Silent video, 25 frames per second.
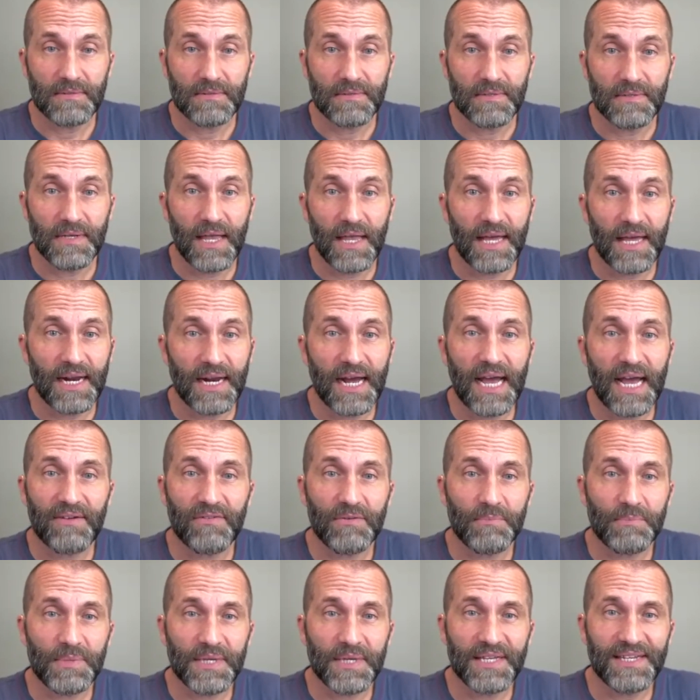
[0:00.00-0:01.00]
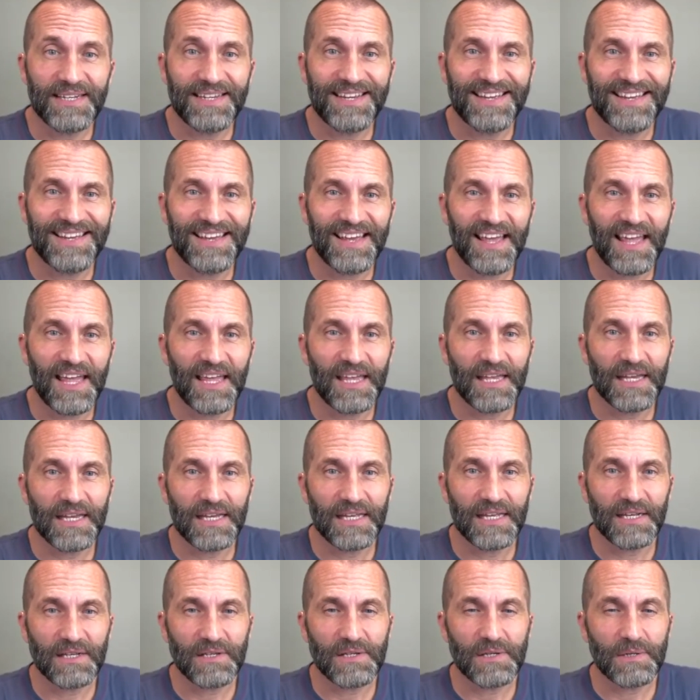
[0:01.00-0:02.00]
and I haven't been.
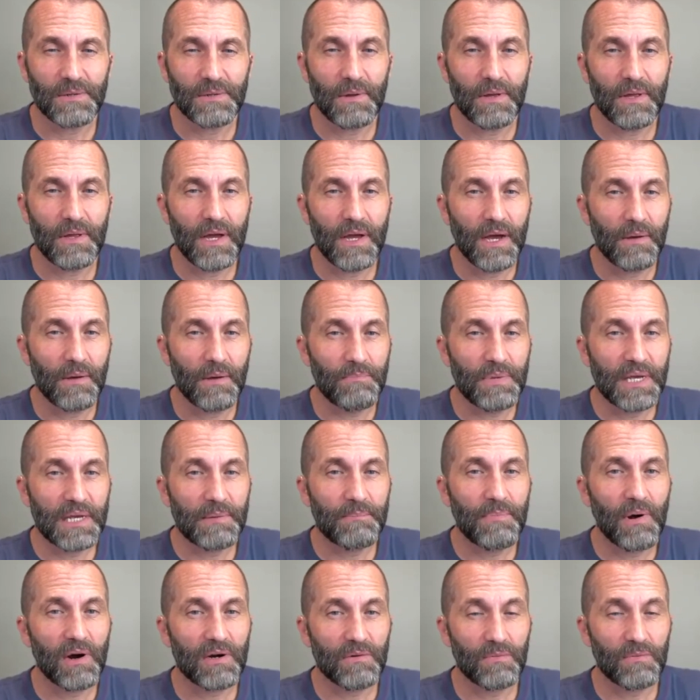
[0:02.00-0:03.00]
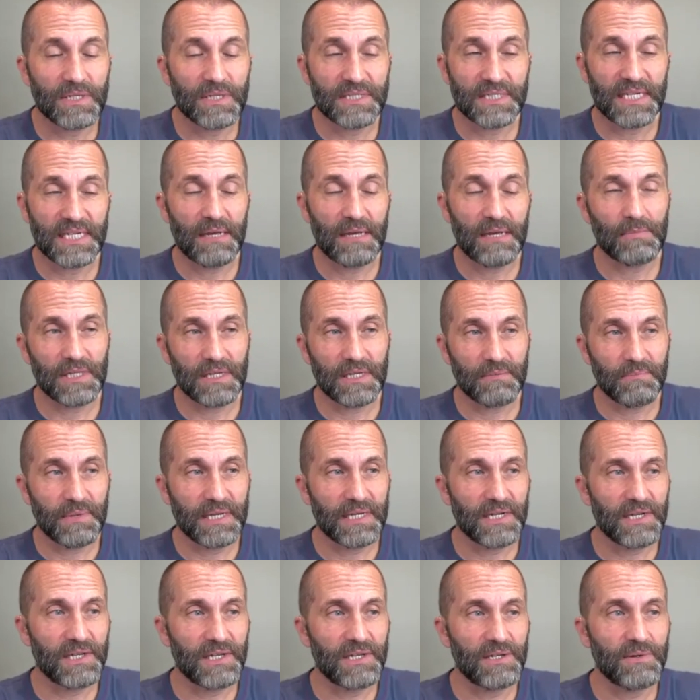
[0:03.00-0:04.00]
And a big part of what's enabling me to
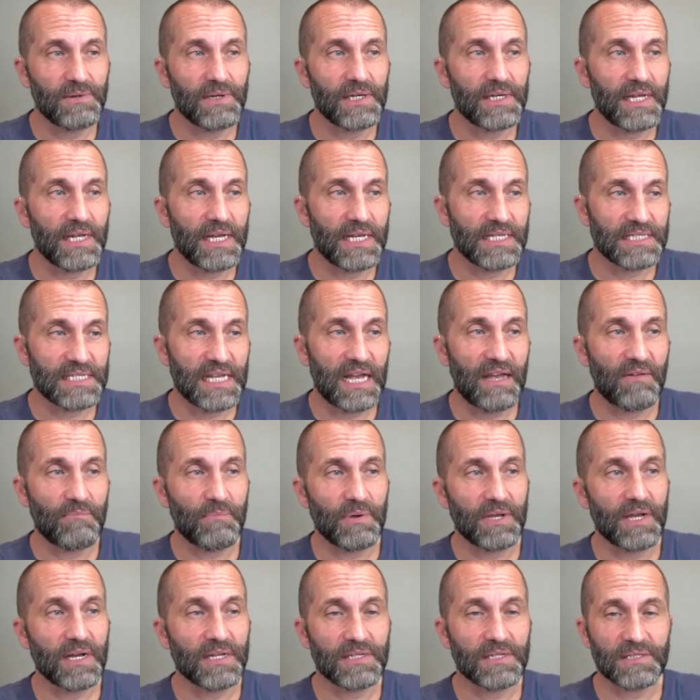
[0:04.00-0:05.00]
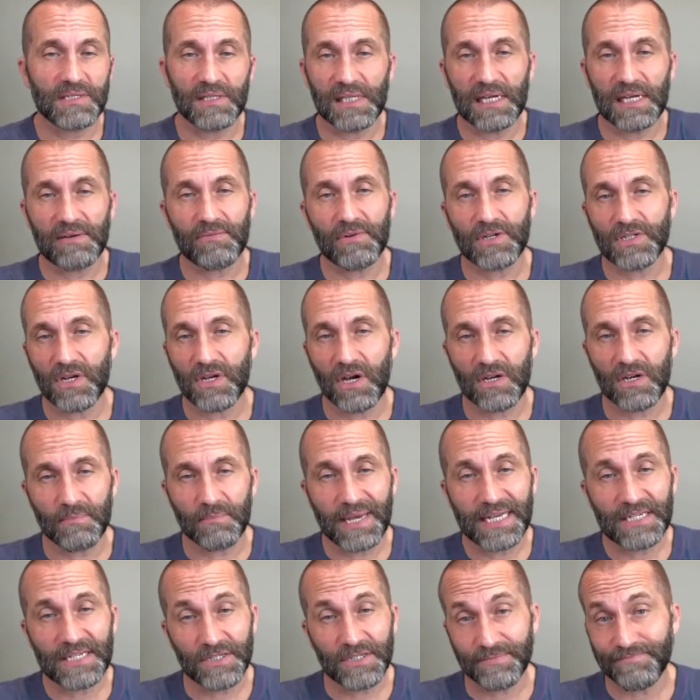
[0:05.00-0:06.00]
do it is I've begun to leverage
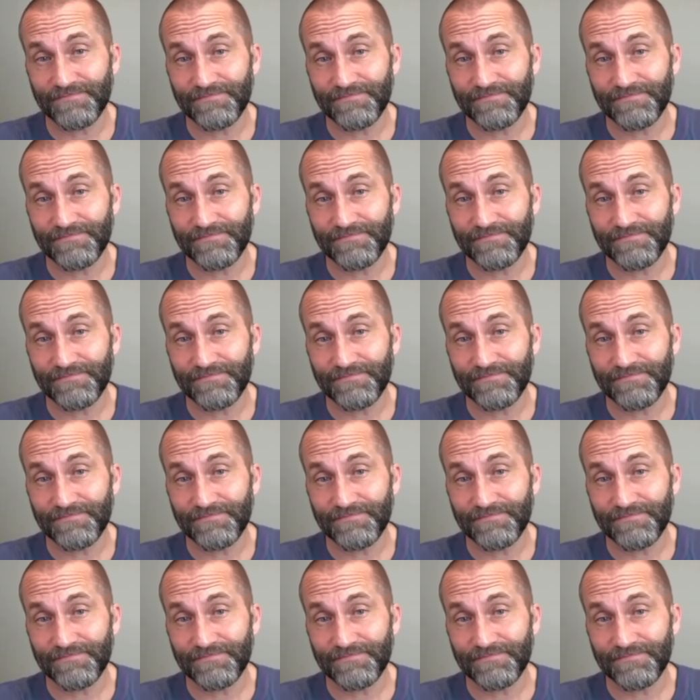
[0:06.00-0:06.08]
automation.